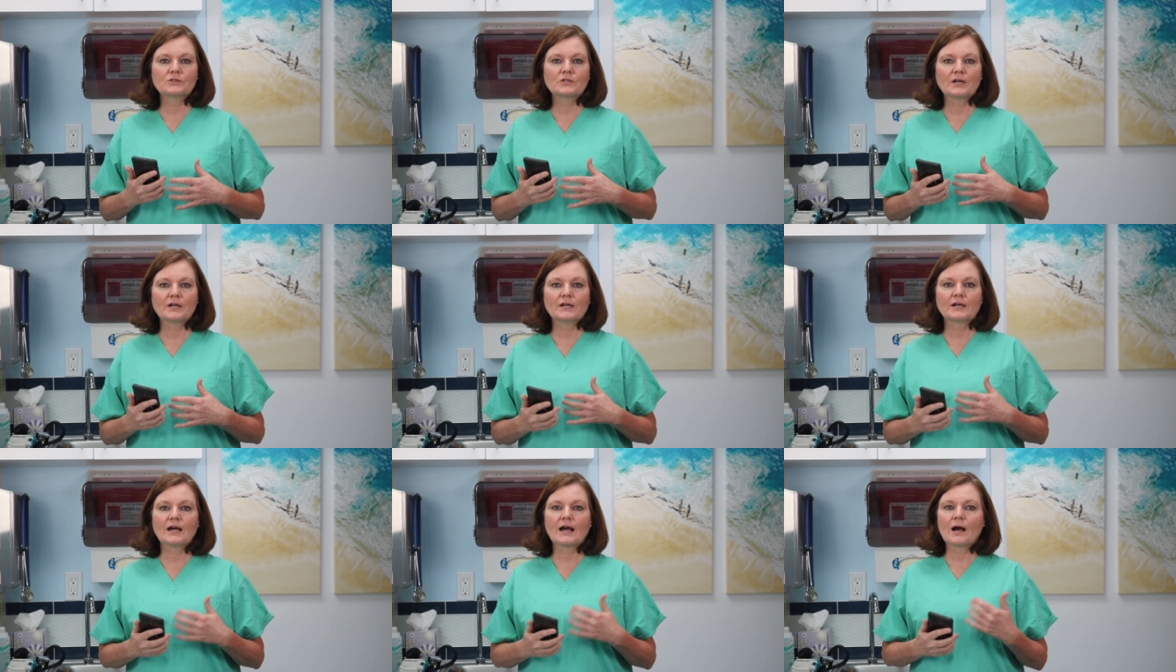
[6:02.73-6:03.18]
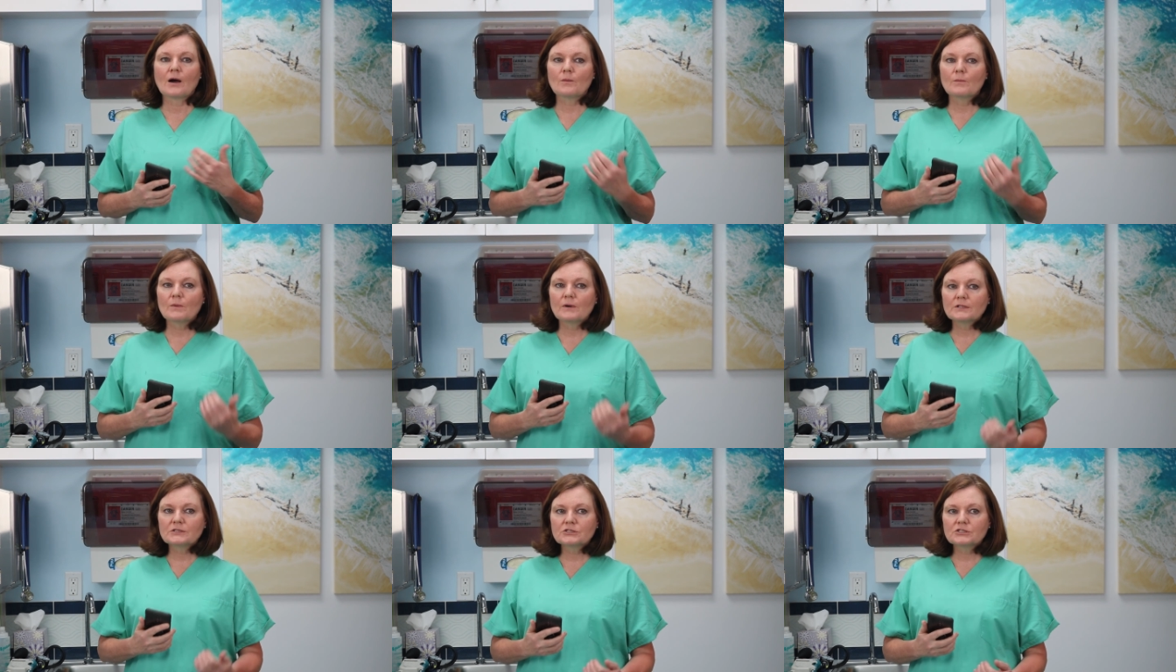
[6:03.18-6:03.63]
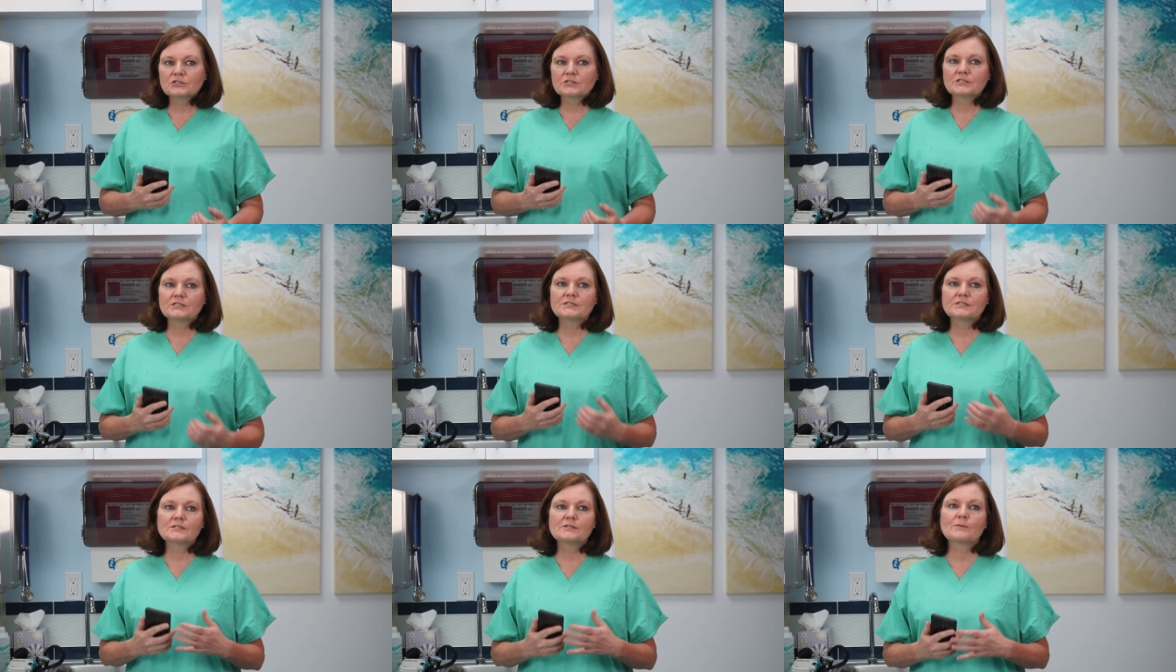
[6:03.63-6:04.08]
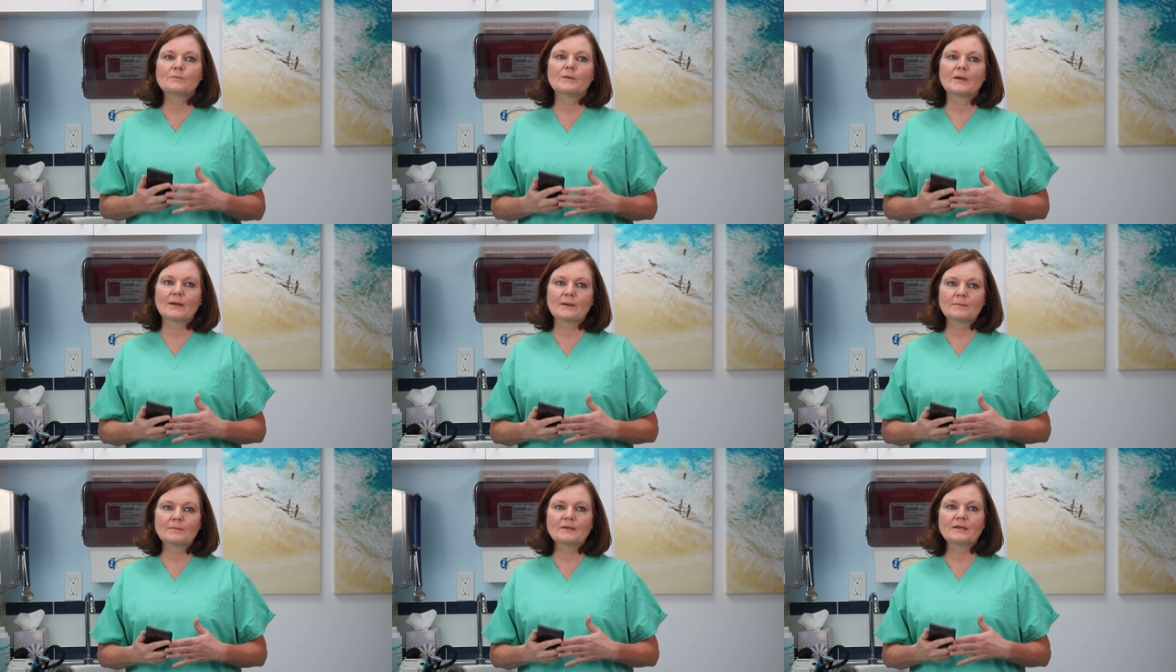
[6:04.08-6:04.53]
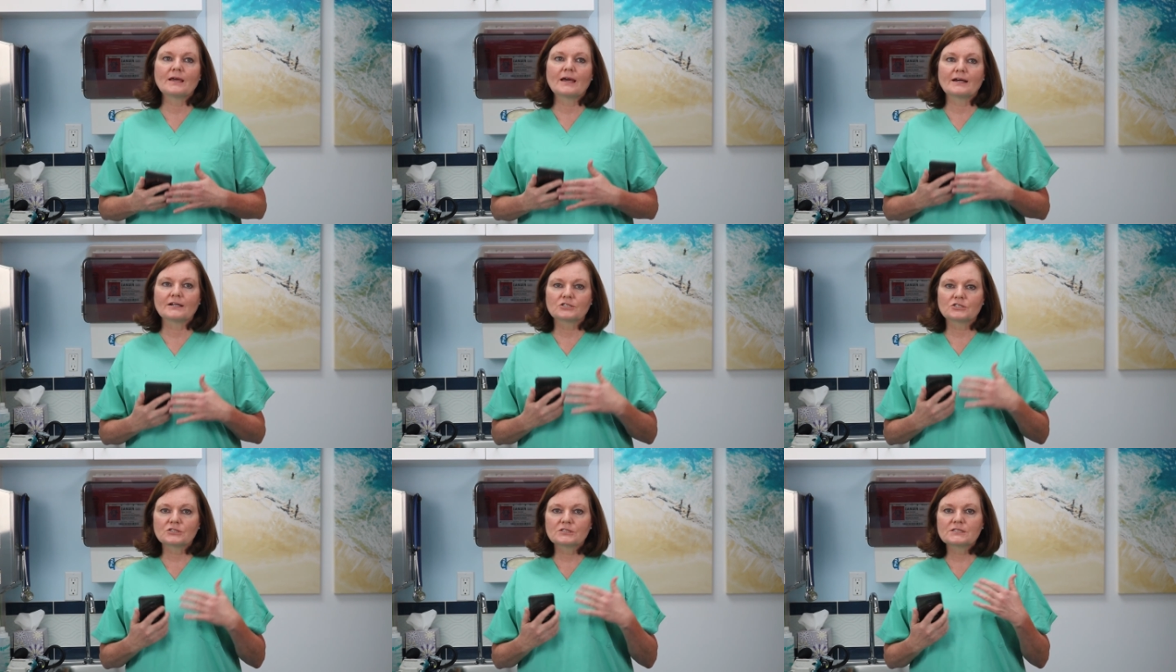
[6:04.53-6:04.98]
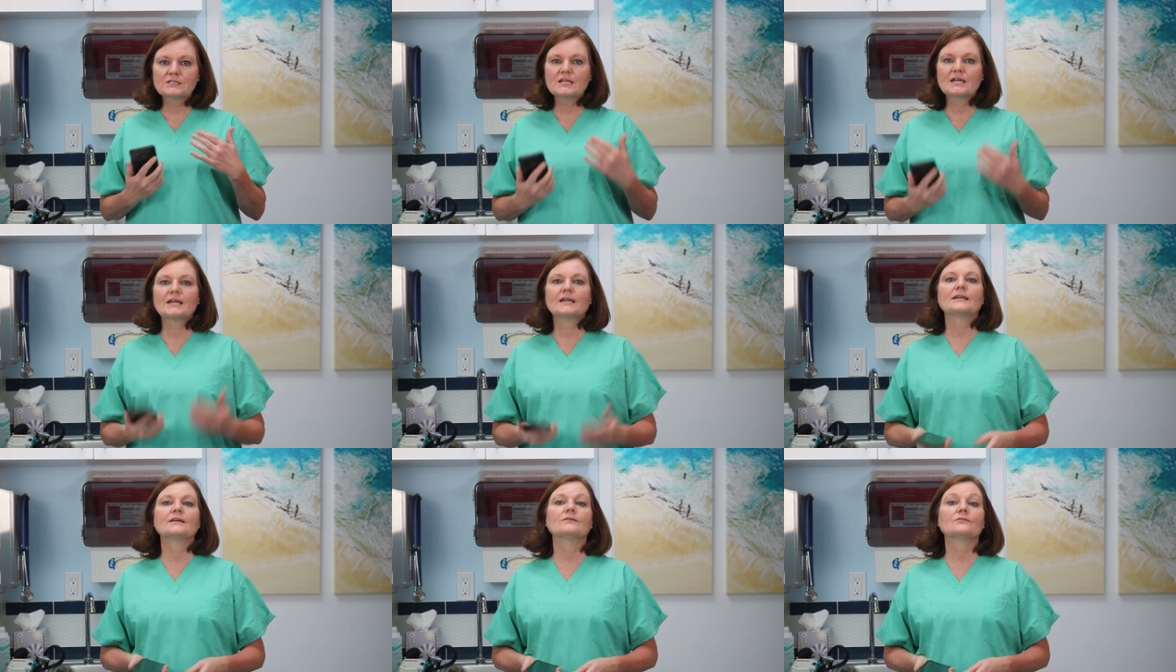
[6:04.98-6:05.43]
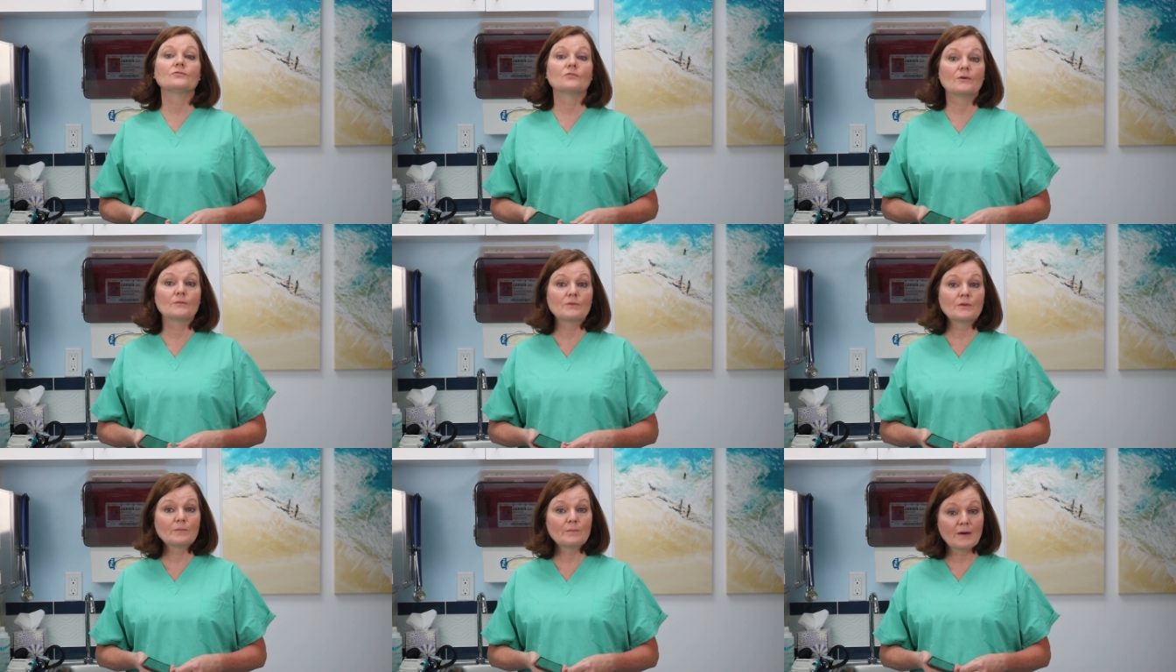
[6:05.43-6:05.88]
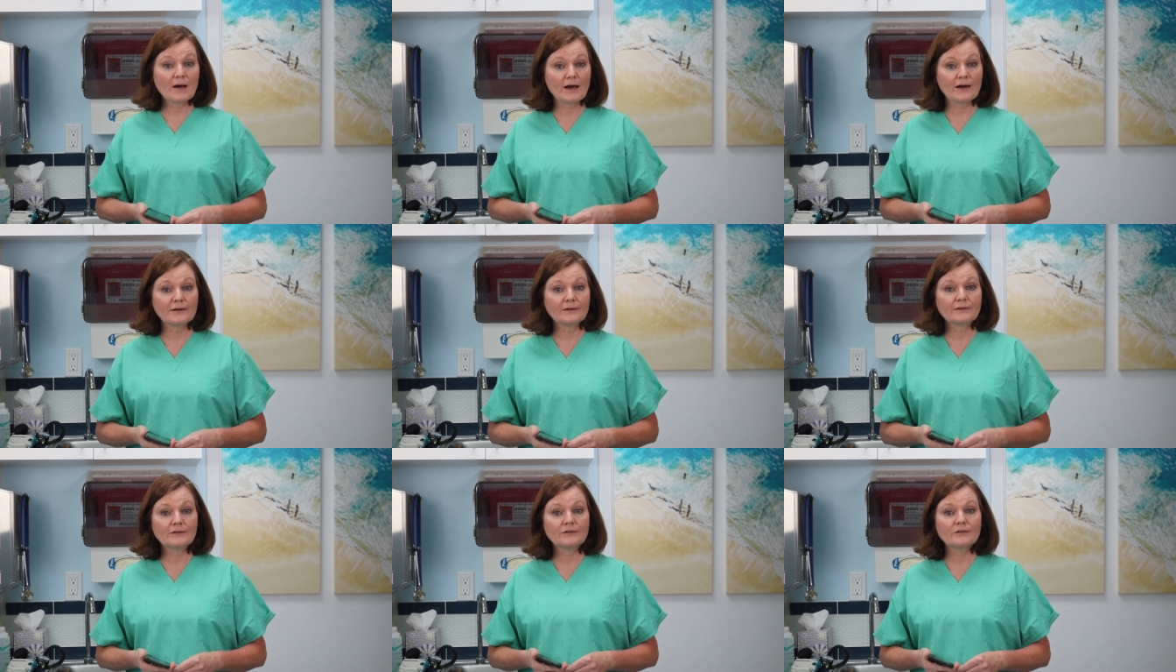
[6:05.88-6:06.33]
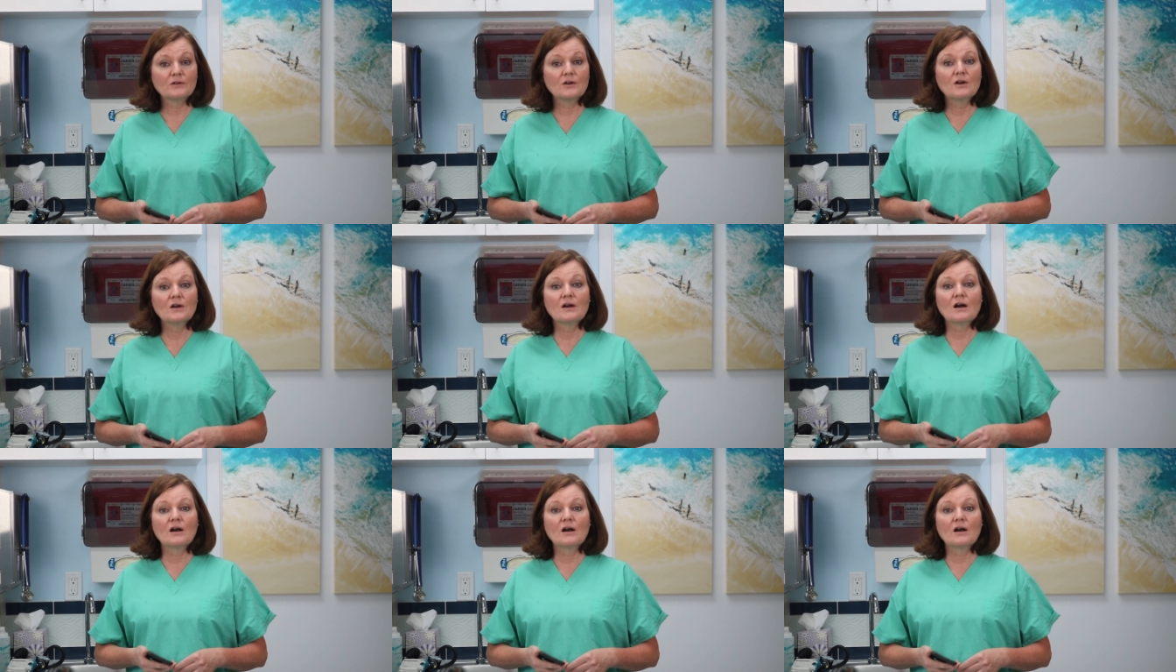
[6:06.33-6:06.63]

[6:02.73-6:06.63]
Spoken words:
like, how much is the baby actually taking from the bottle?